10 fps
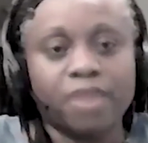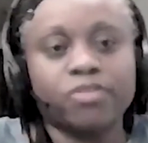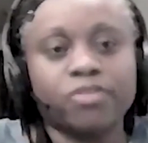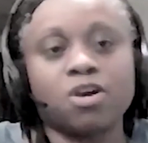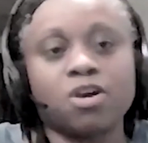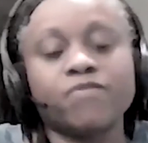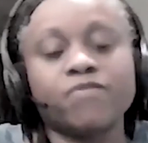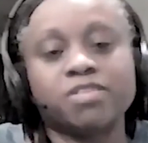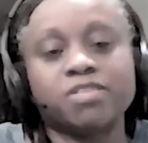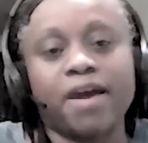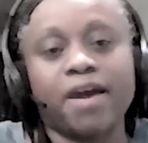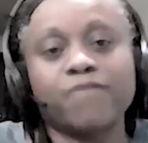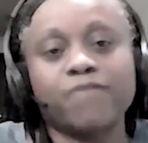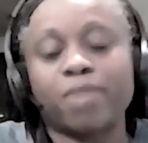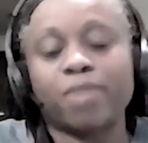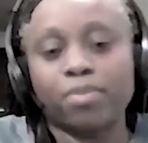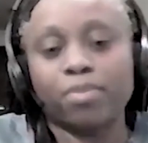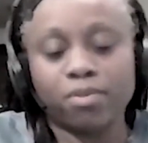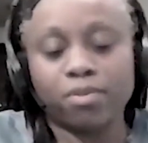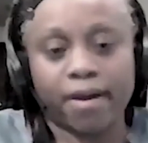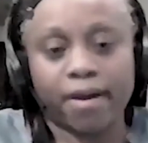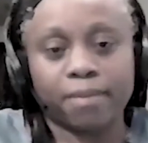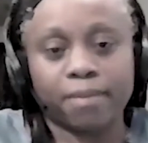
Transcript: There's a confidence I have in my program.